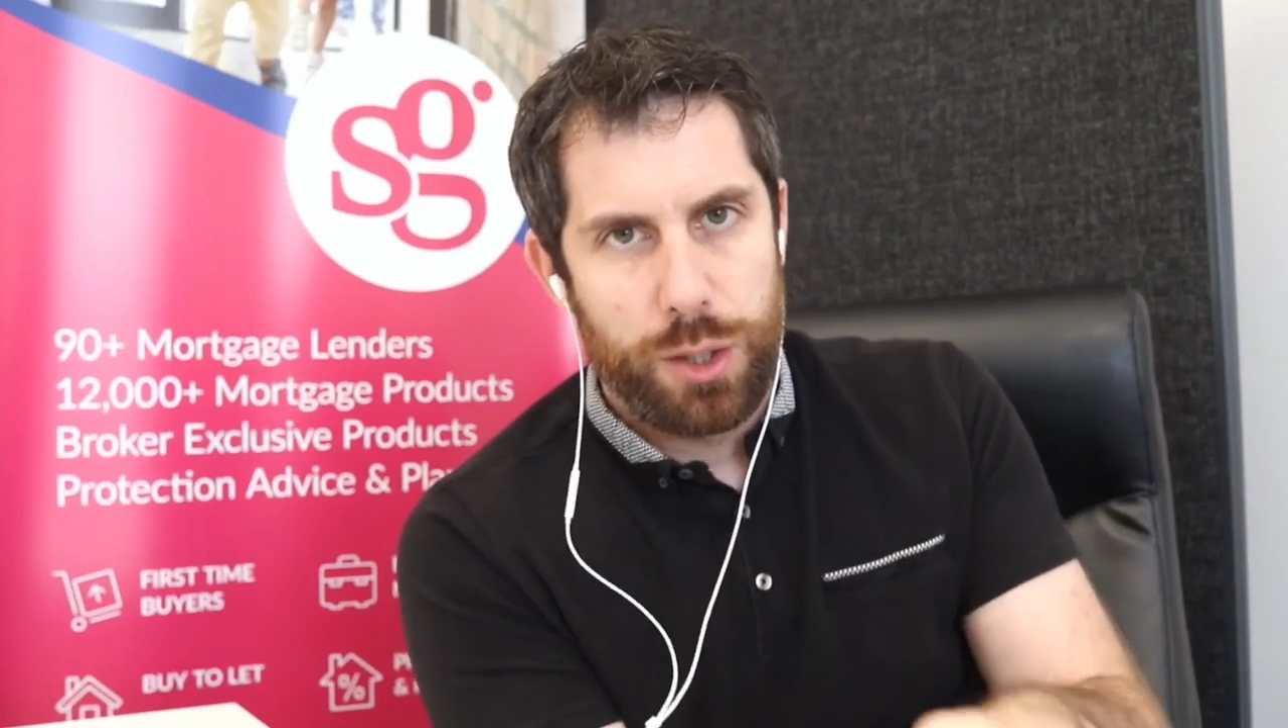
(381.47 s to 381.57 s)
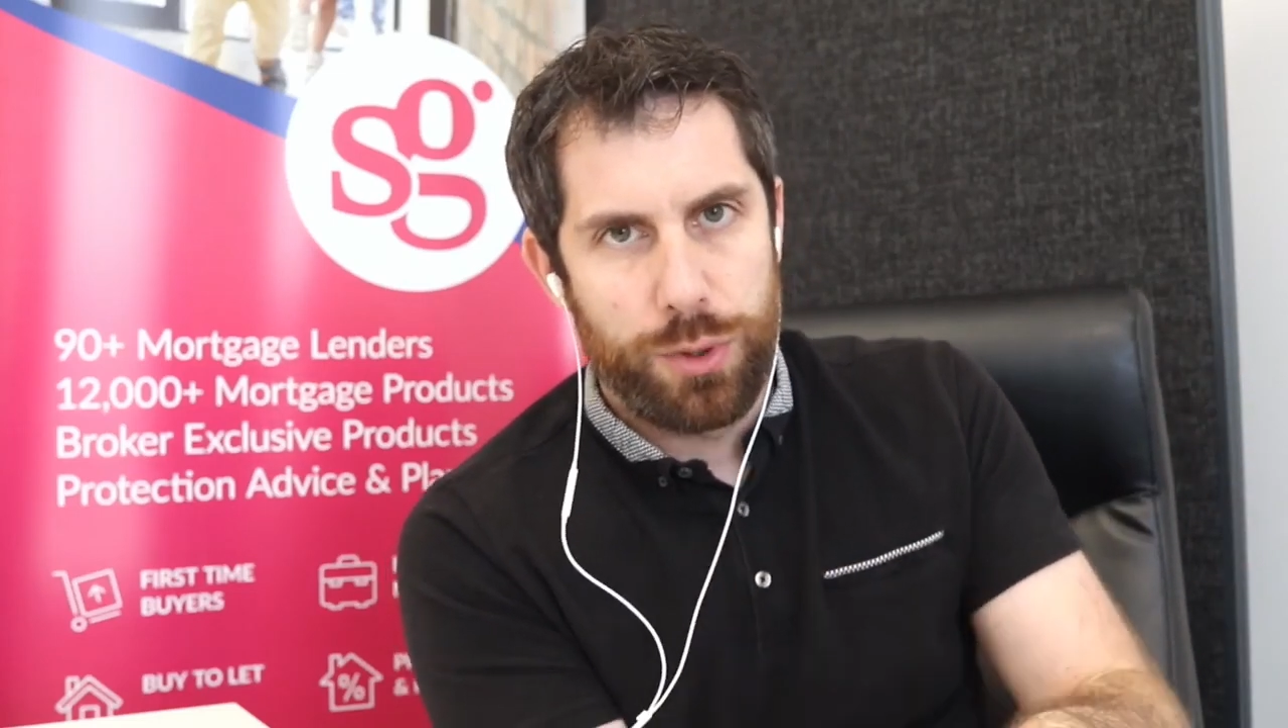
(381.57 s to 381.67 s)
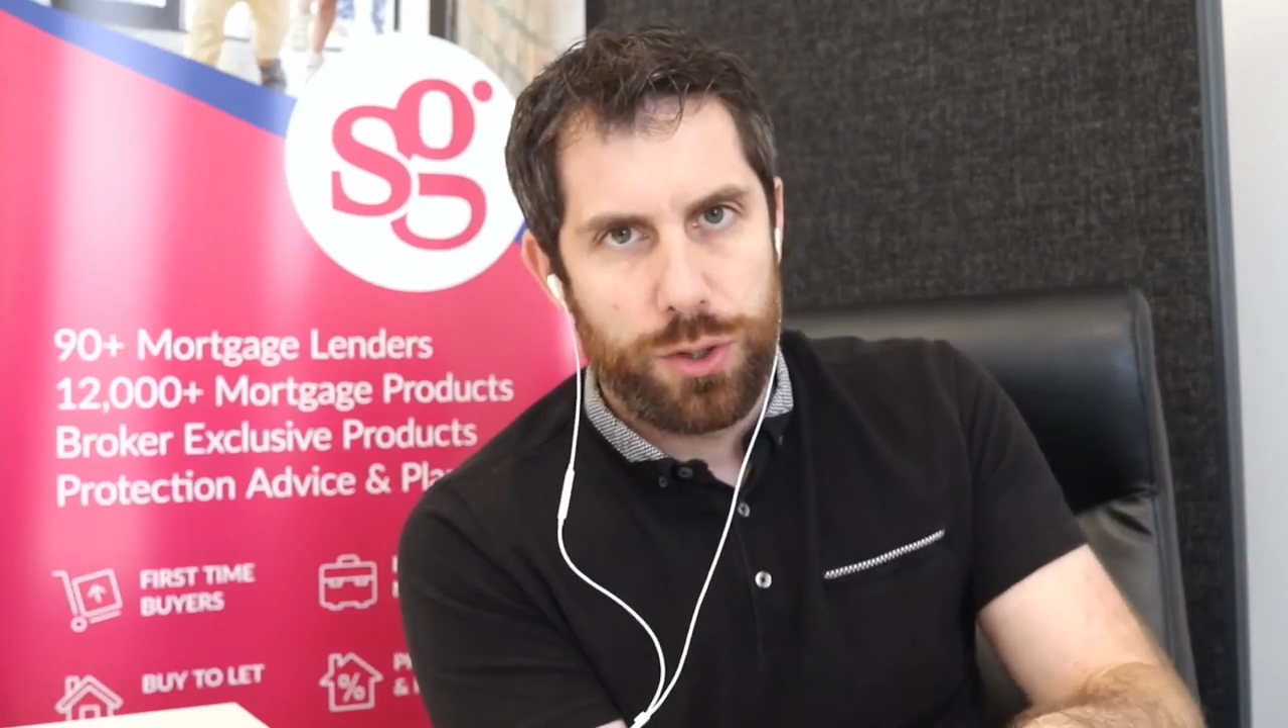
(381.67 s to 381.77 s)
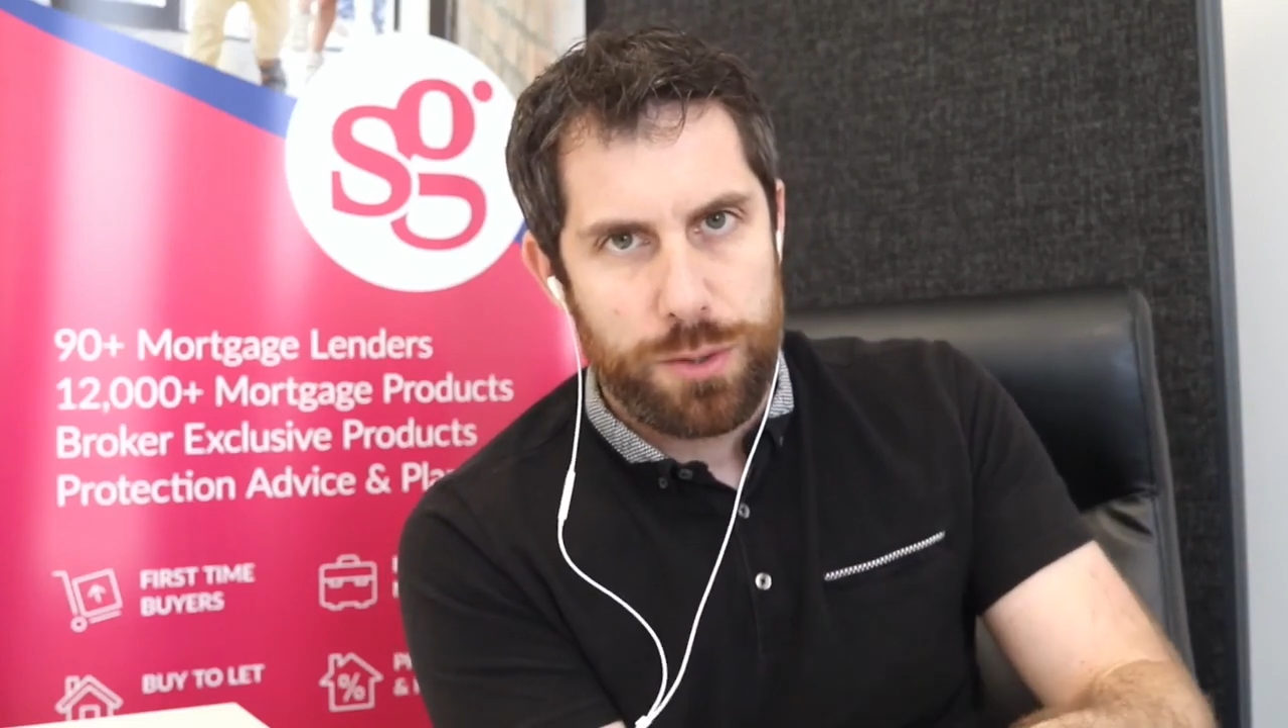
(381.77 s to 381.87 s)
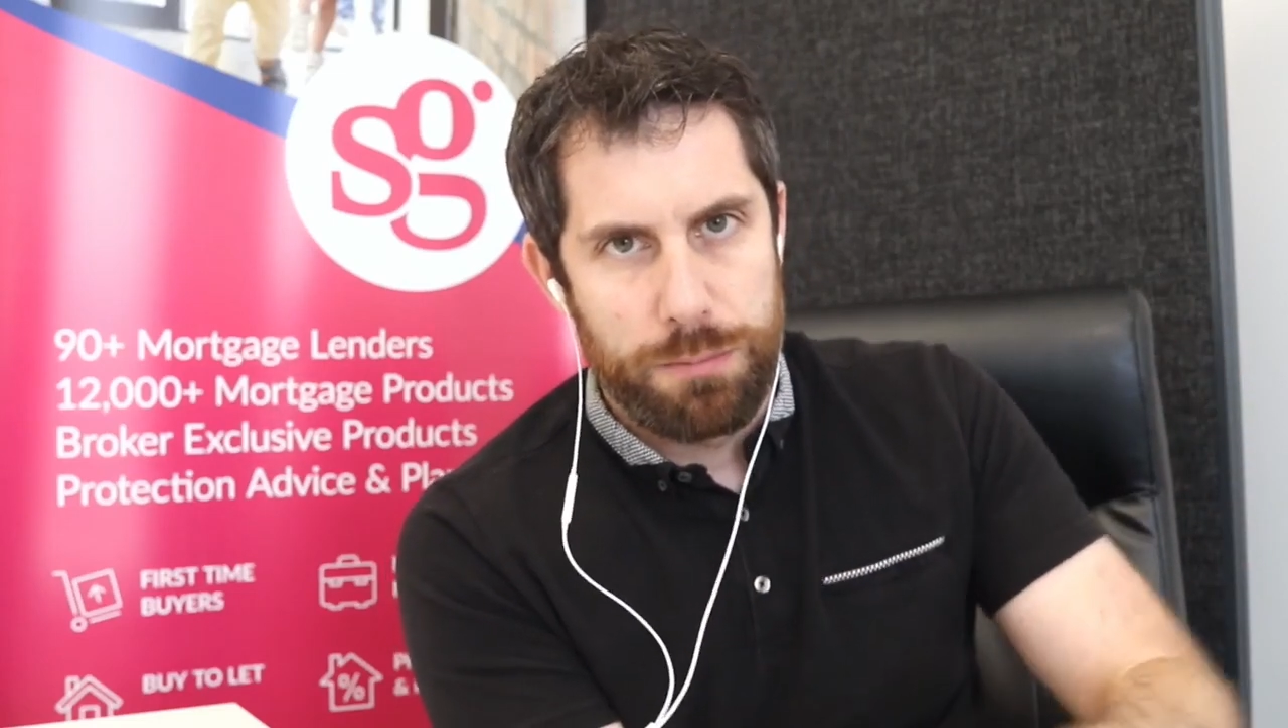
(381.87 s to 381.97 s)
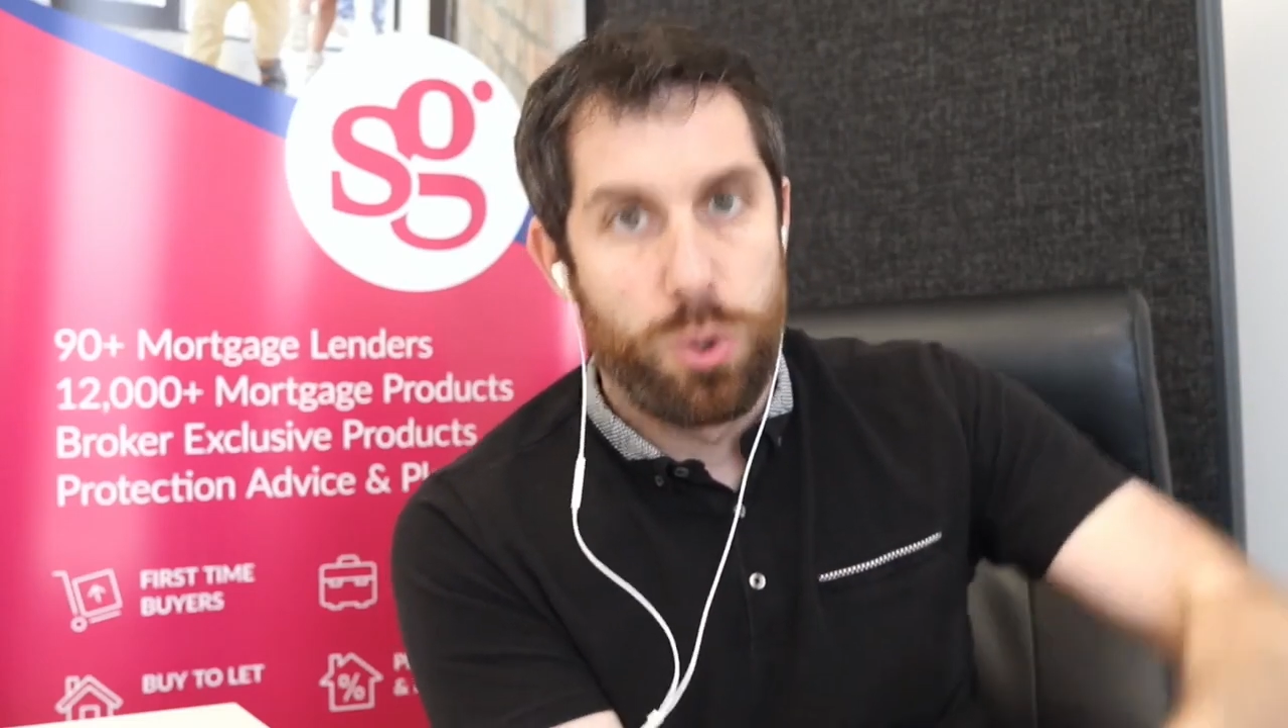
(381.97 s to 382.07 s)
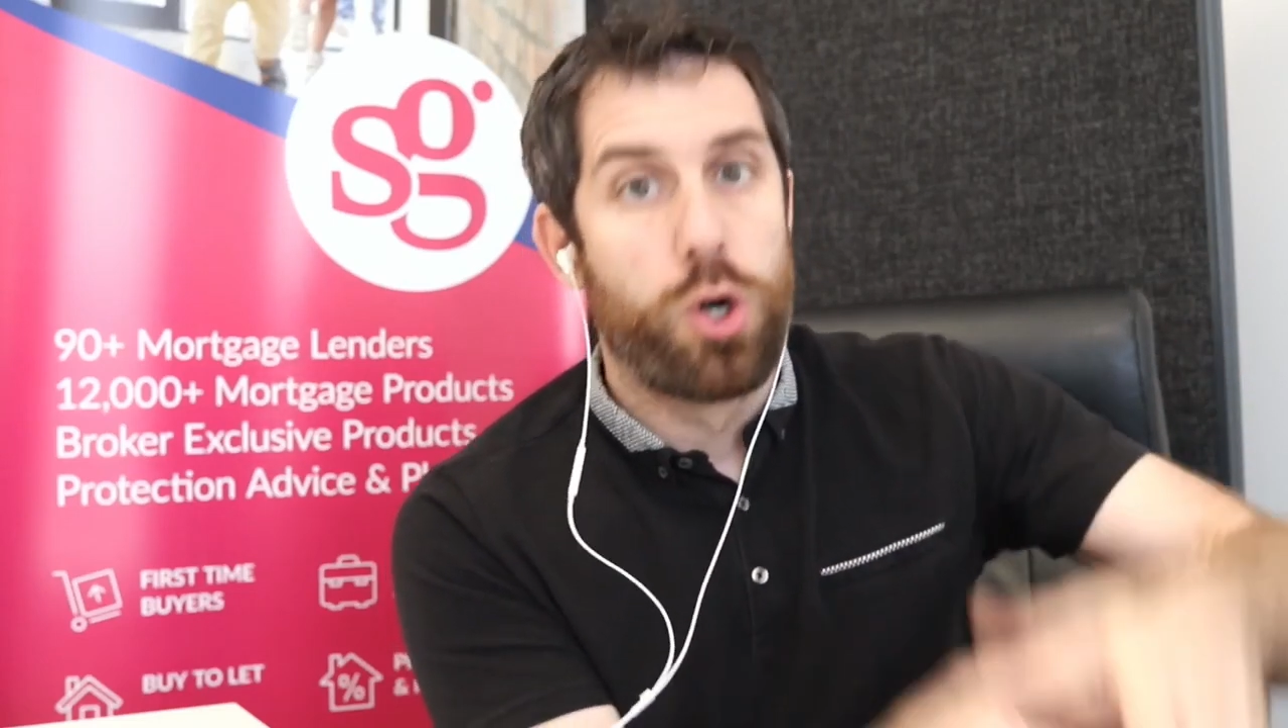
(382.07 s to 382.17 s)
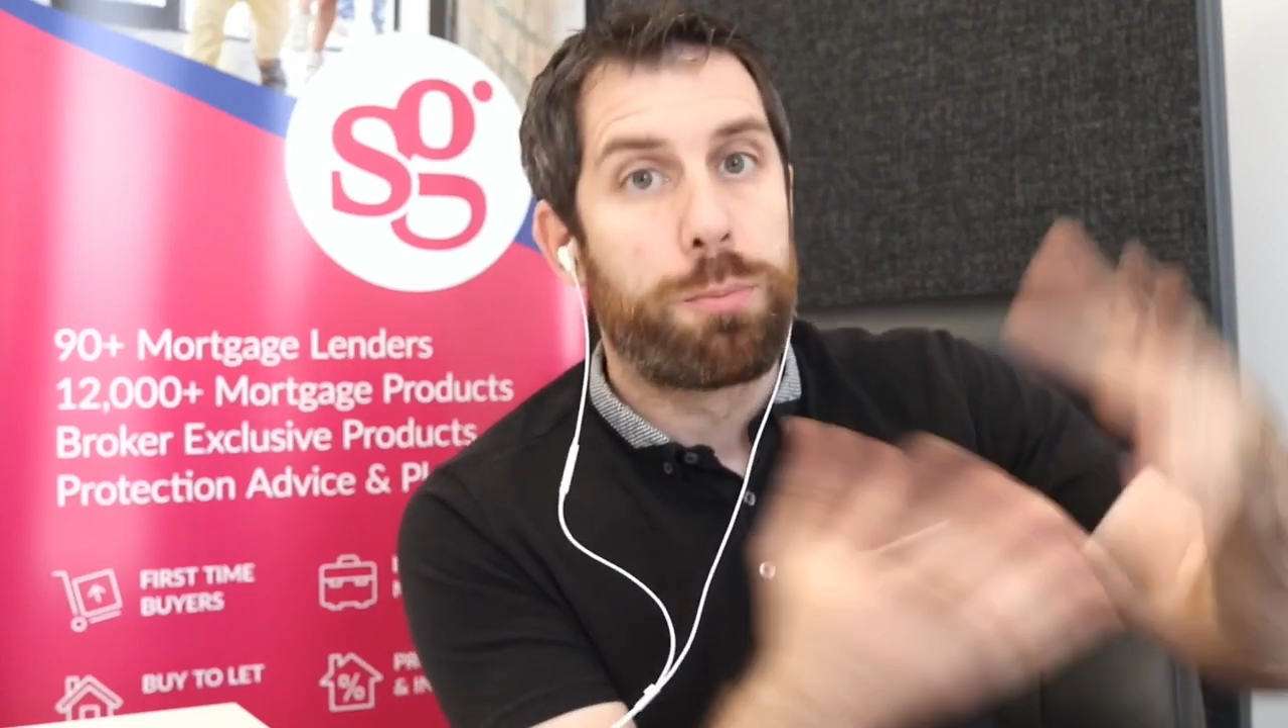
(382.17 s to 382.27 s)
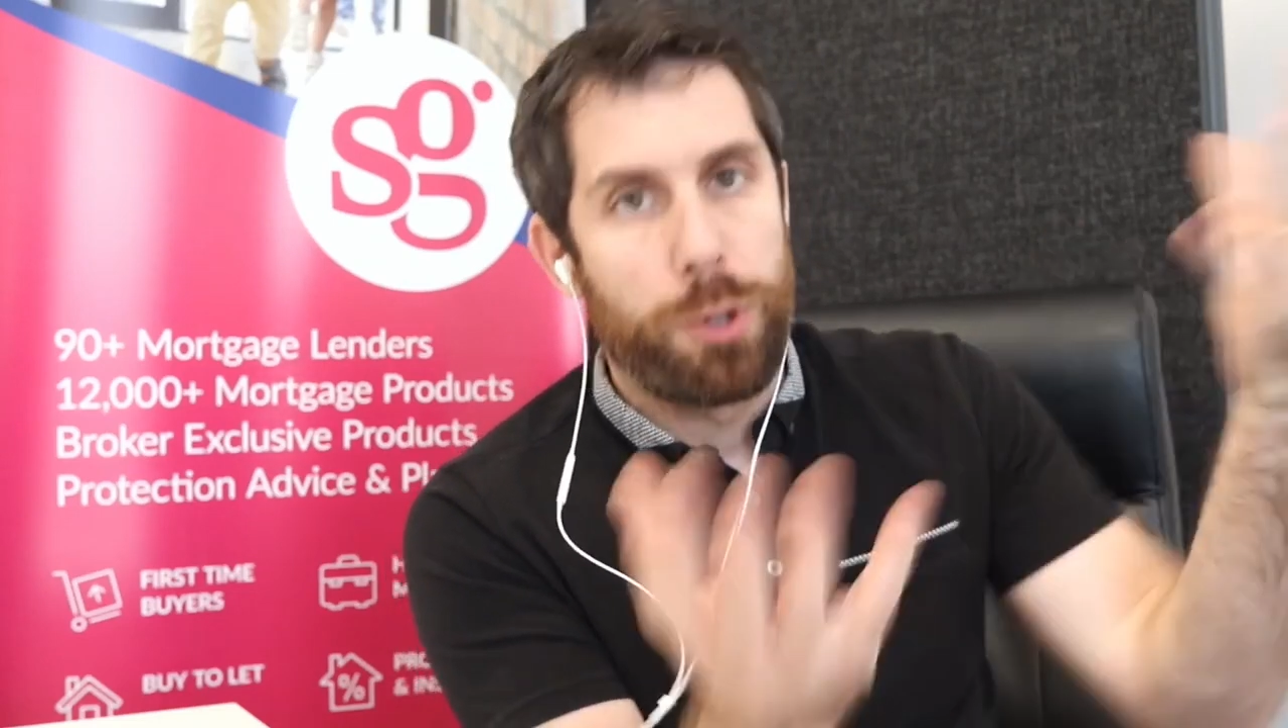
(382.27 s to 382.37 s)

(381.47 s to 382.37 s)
When there's more